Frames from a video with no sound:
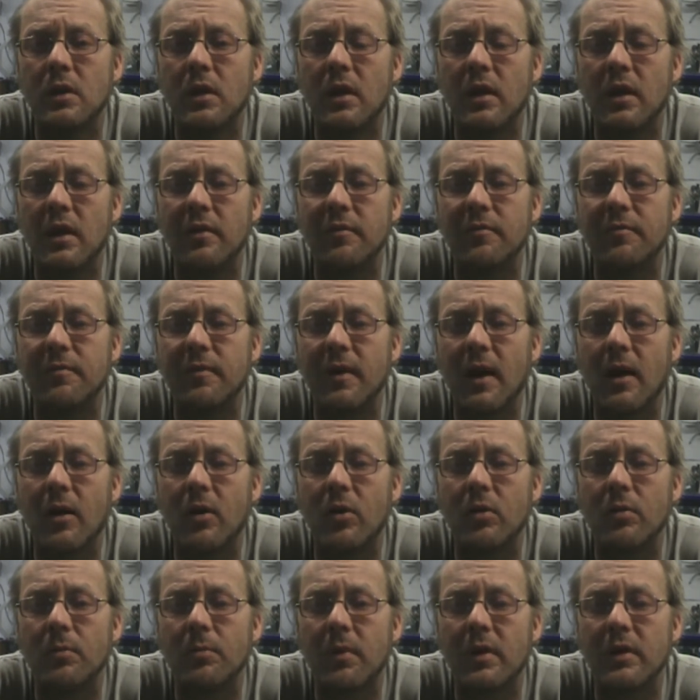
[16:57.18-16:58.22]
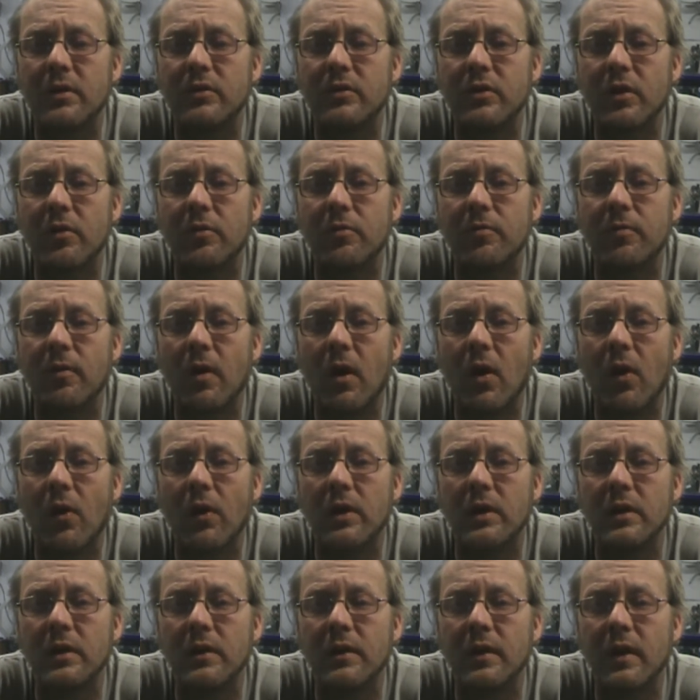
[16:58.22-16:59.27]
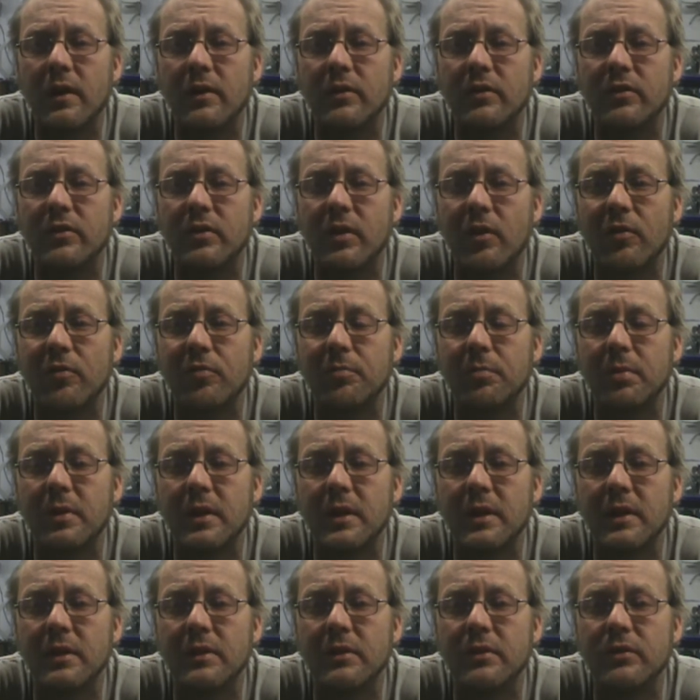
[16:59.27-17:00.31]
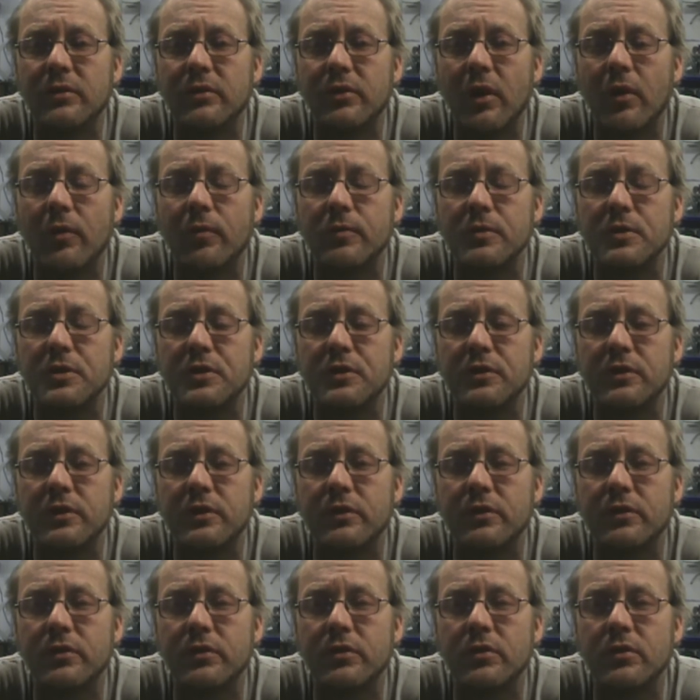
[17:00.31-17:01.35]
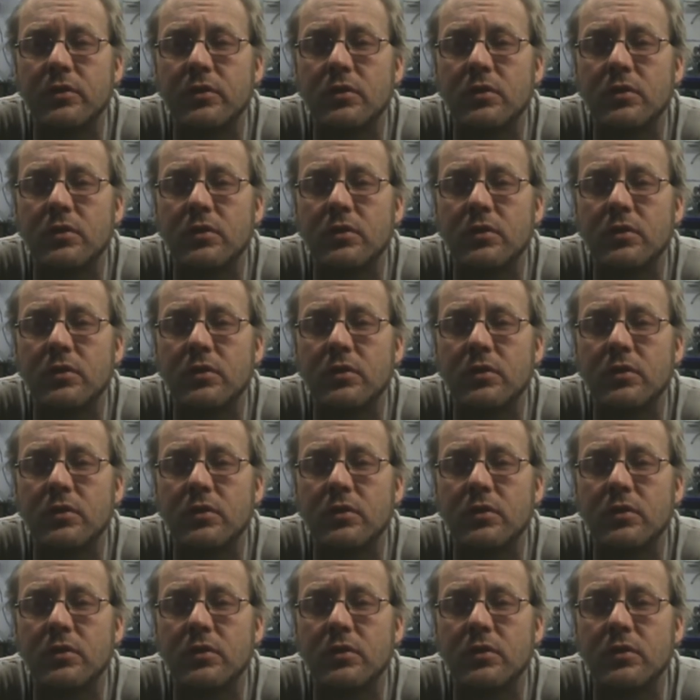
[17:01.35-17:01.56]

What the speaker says: And I found myself falling into that self-pity, selfishness.